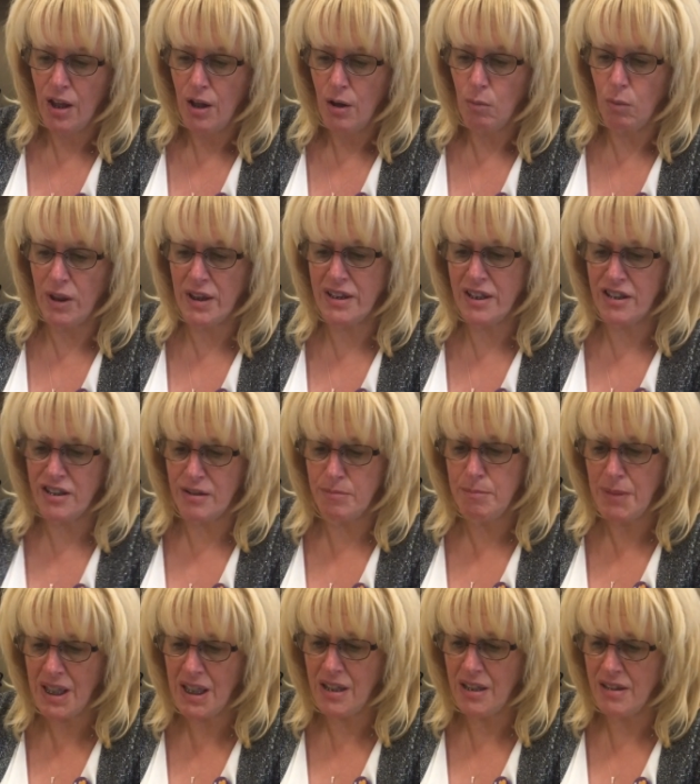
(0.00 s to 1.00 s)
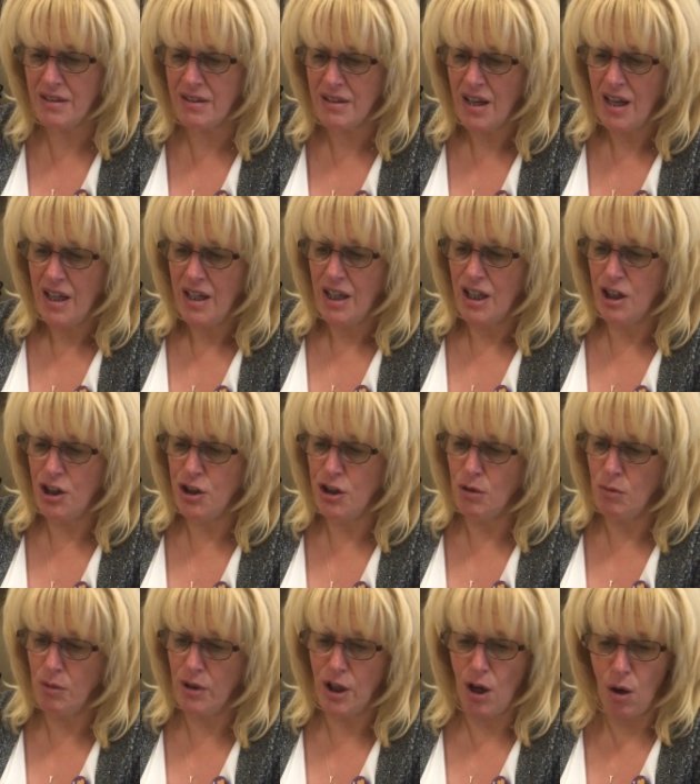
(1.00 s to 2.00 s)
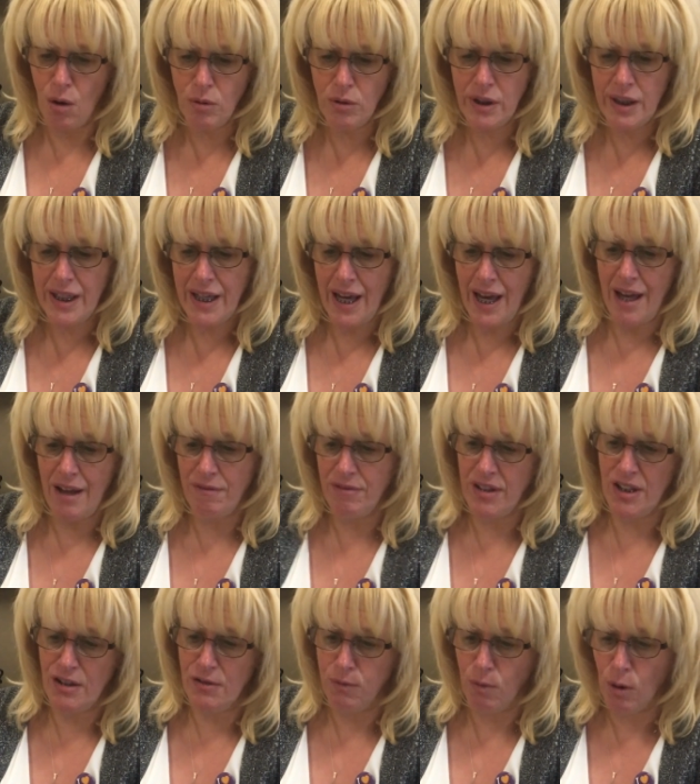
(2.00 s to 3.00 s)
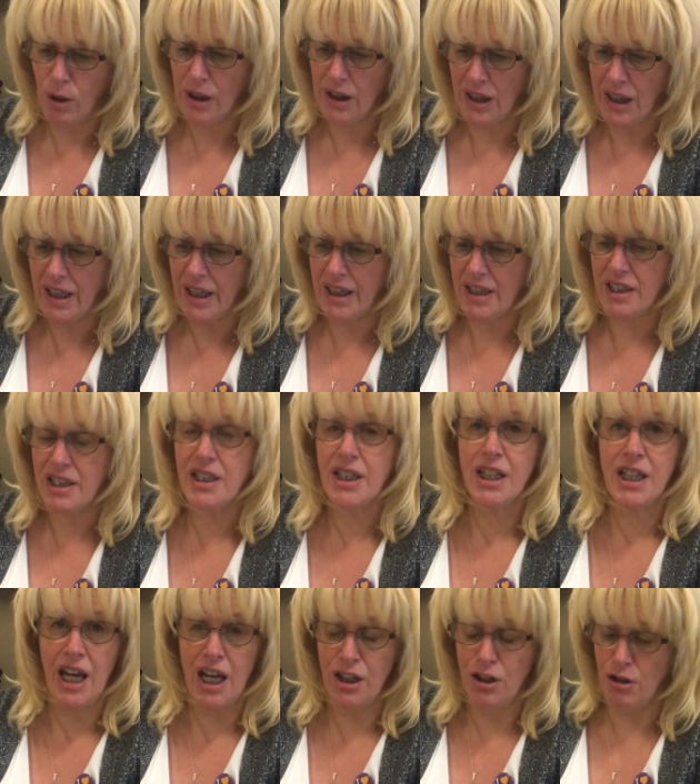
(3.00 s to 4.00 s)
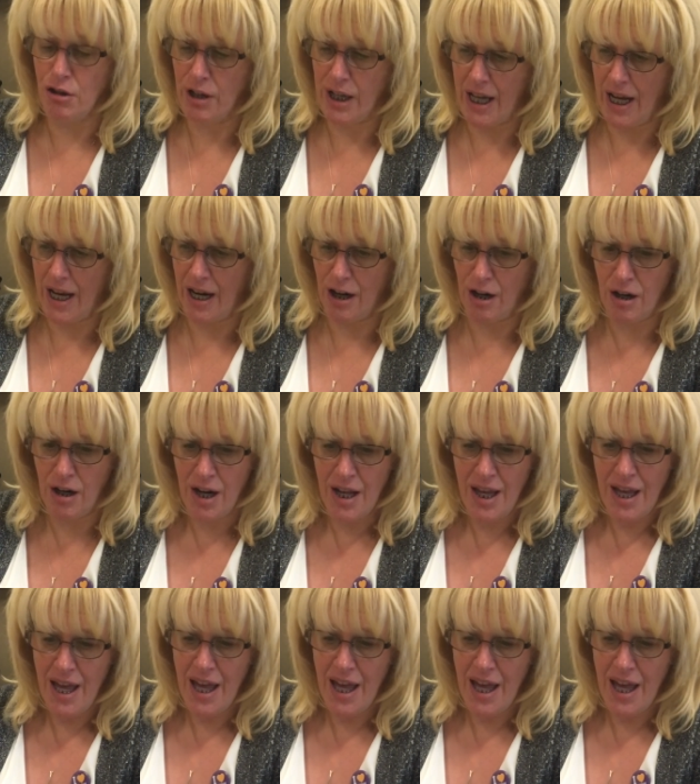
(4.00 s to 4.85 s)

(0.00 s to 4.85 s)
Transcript: What this means is you would only have these 4 clinics to get your care